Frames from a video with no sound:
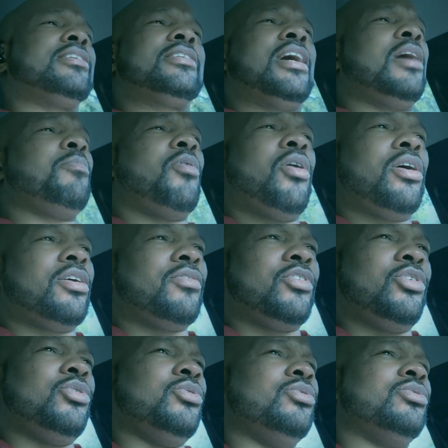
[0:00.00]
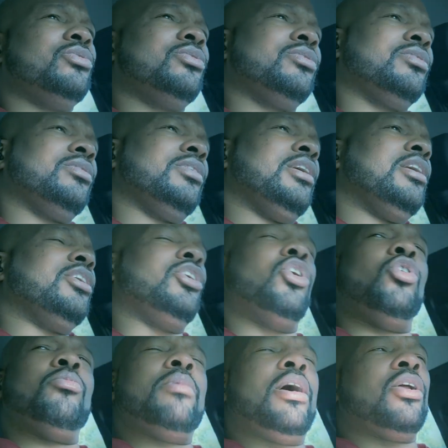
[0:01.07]
It's not part of you.
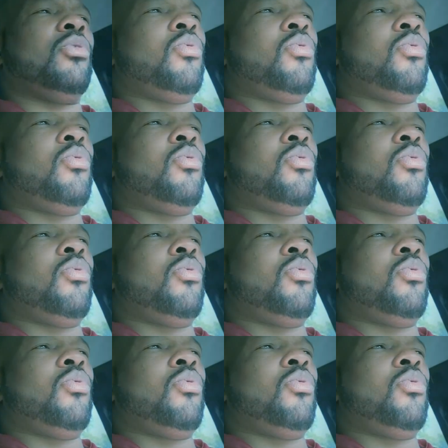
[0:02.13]
No man